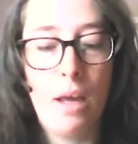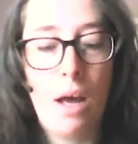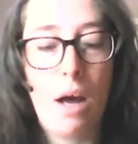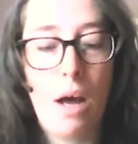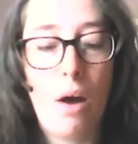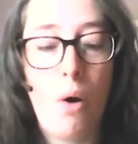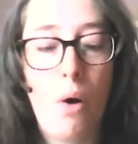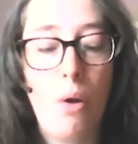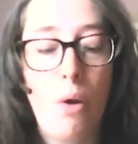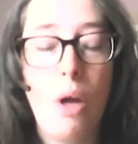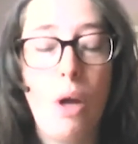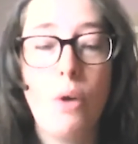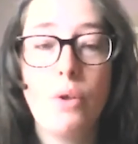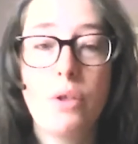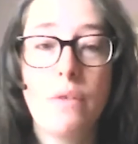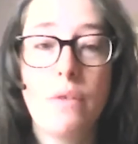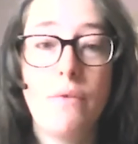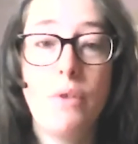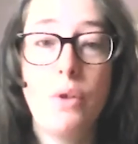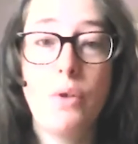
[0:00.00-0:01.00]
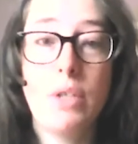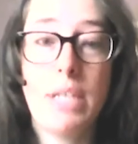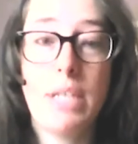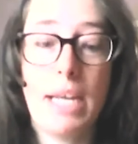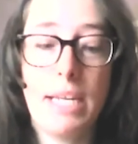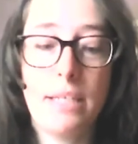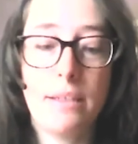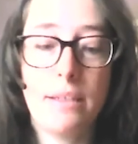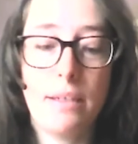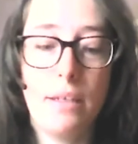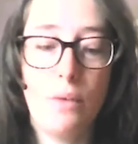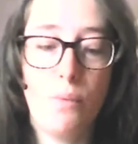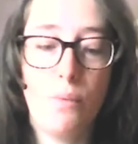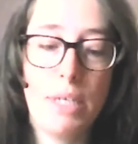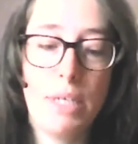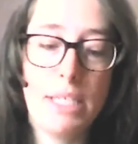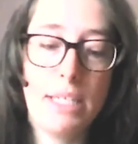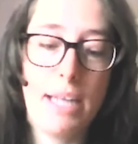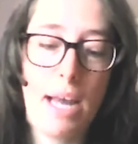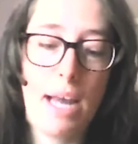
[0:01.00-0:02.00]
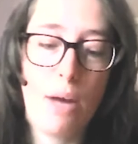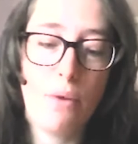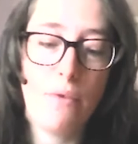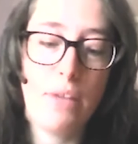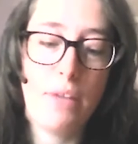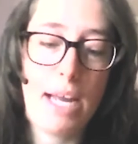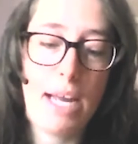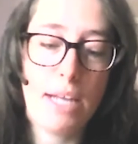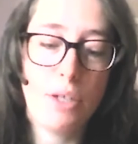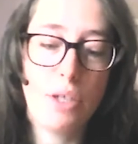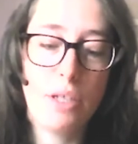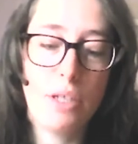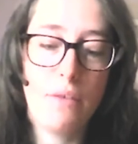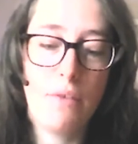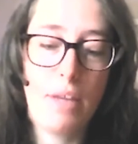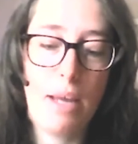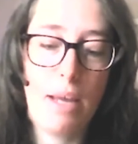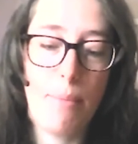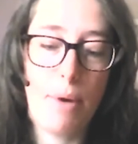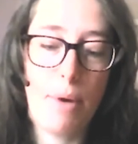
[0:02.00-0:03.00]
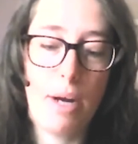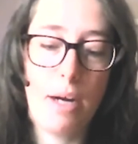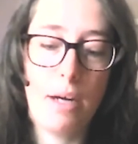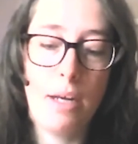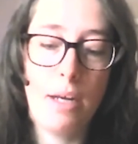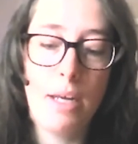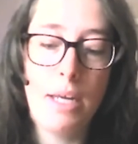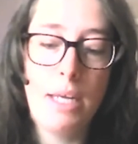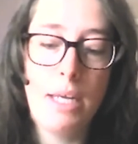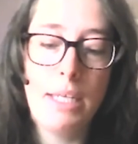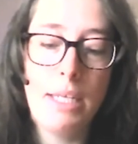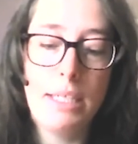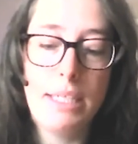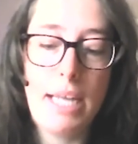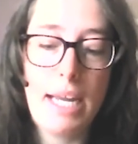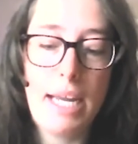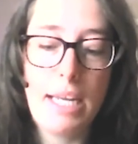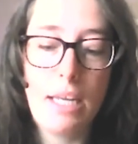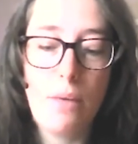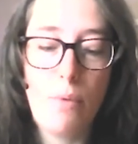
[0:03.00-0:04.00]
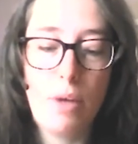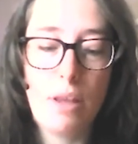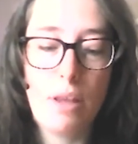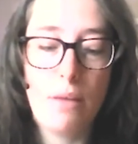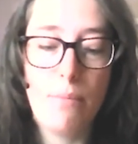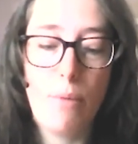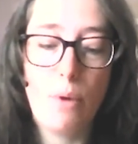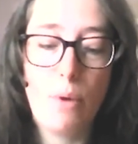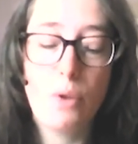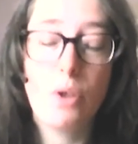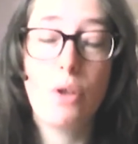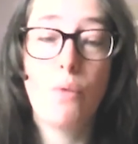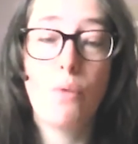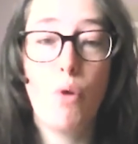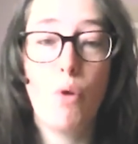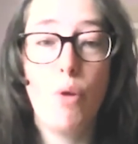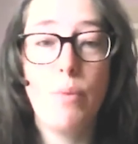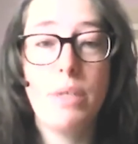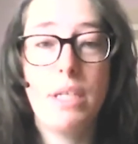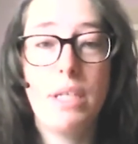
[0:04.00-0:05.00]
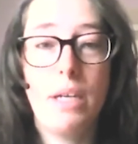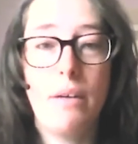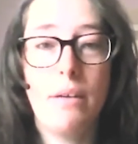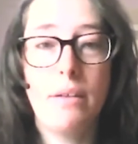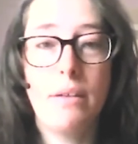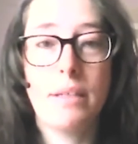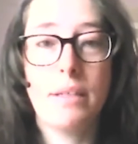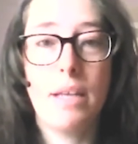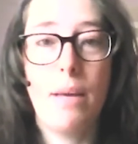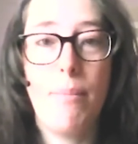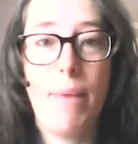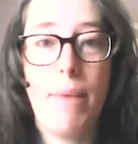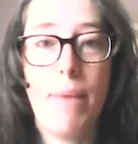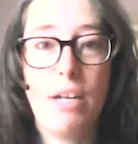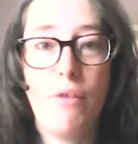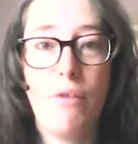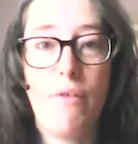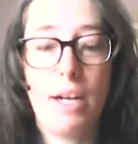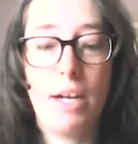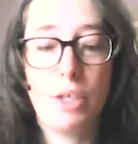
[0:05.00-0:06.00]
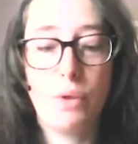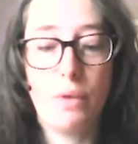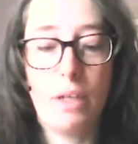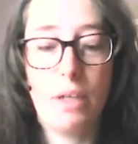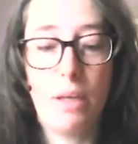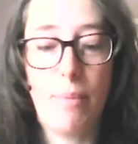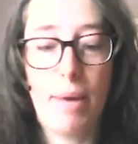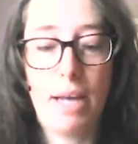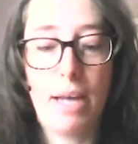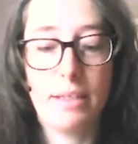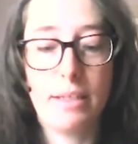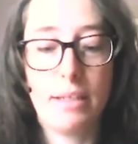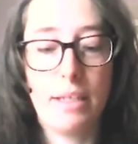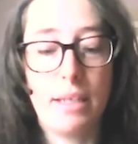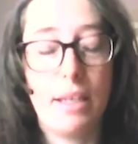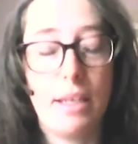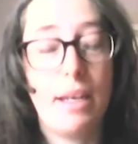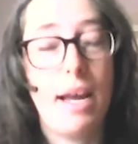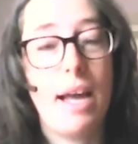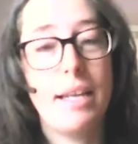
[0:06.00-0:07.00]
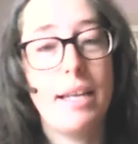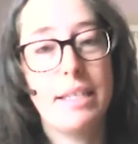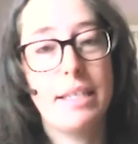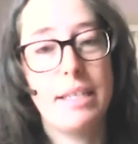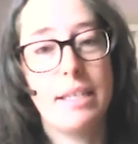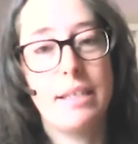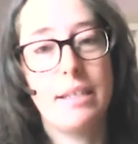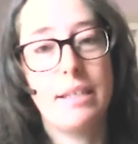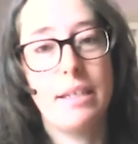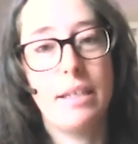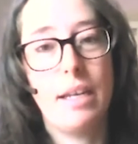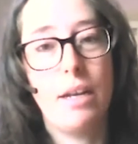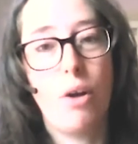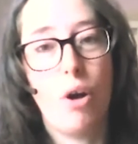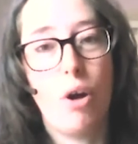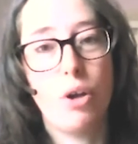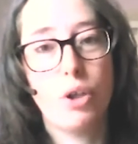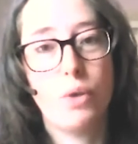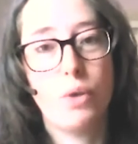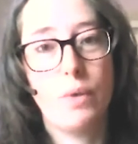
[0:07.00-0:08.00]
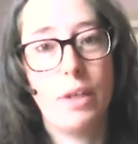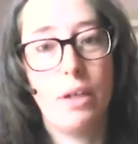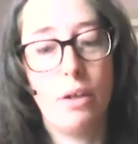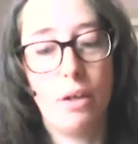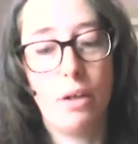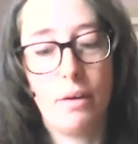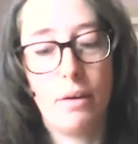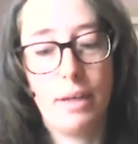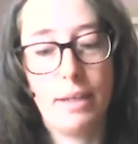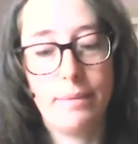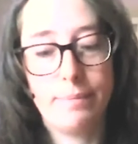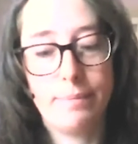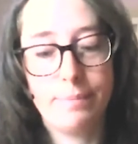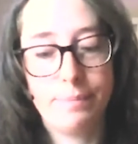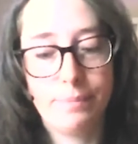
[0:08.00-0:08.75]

A whole host of new states had risen out of the ashes of the empire taking with them most of the raw materials and manufacturing capacity that had existed in Austria Hungary.